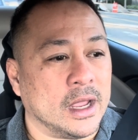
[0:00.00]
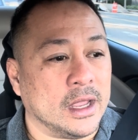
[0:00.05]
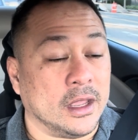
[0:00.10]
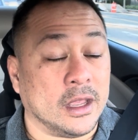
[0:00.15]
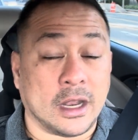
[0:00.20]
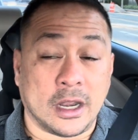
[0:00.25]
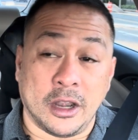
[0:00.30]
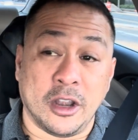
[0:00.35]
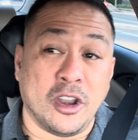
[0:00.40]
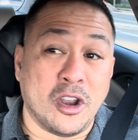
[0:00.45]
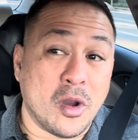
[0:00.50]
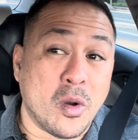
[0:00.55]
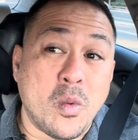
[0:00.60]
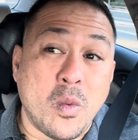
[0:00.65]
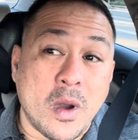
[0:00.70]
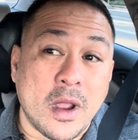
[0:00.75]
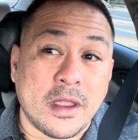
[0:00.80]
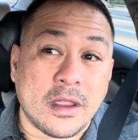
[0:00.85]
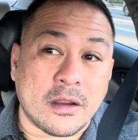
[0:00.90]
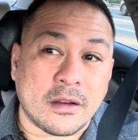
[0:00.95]
You got to know
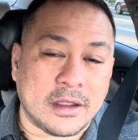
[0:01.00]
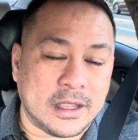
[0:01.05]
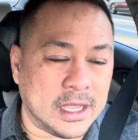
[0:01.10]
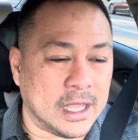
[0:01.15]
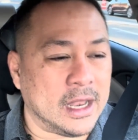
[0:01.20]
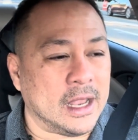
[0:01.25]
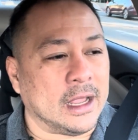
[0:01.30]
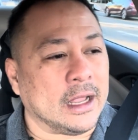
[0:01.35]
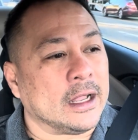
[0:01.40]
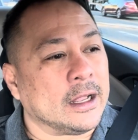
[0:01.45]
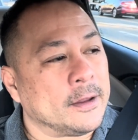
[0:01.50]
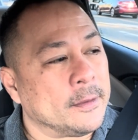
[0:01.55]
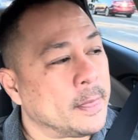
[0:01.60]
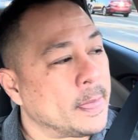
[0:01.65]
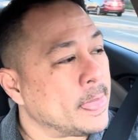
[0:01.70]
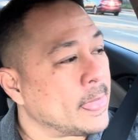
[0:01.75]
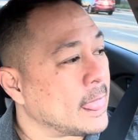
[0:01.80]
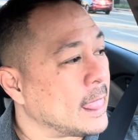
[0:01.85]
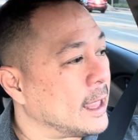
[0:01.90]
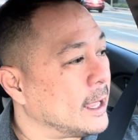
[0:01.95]
what you're getting,
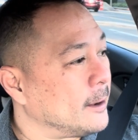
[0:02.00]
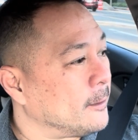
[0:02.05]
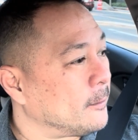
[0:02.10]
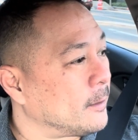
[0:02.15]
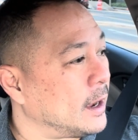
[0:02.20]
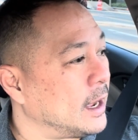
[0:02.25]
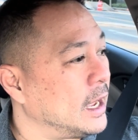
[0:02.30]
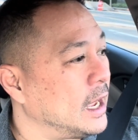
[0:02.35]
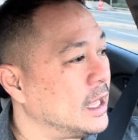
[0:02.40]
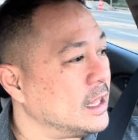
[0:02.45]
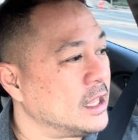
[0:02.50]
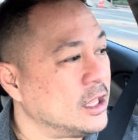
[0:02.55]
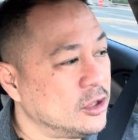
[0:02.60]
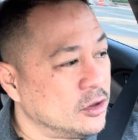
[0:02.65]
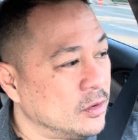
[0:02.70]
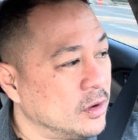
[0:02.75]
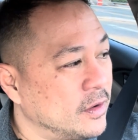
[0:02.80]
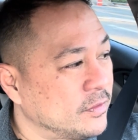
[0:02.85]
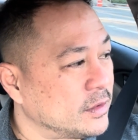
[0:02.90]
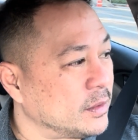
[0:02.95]
right? And then you
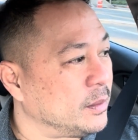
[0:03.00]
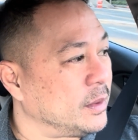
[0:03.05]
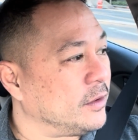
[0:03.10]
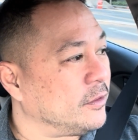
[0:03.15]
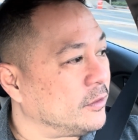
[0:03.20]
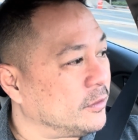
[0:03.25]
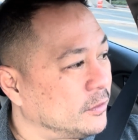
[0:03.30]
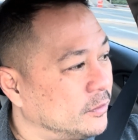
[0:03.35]
have to be